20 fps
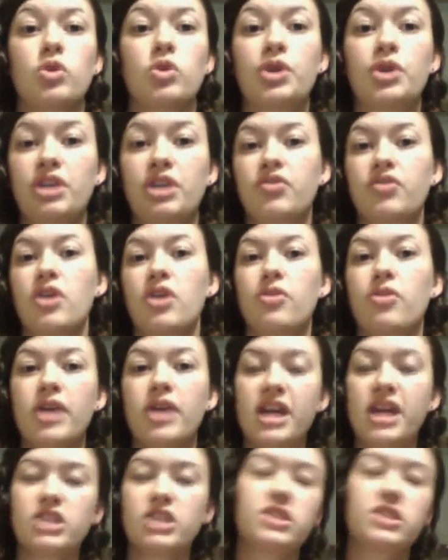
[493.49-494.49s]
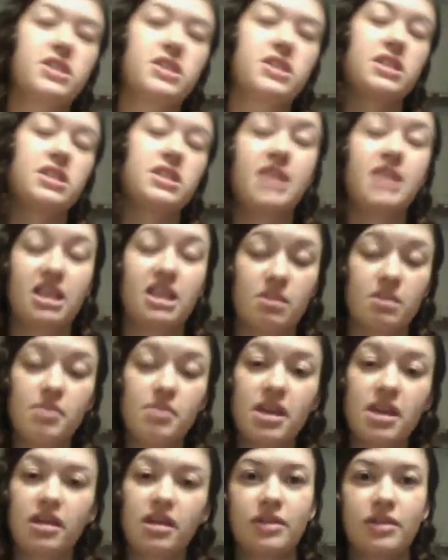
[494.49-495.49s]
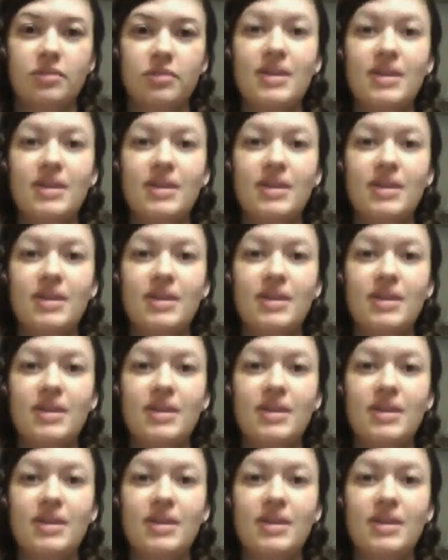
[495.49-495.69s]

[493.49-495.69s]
looking for other agencies to take them in.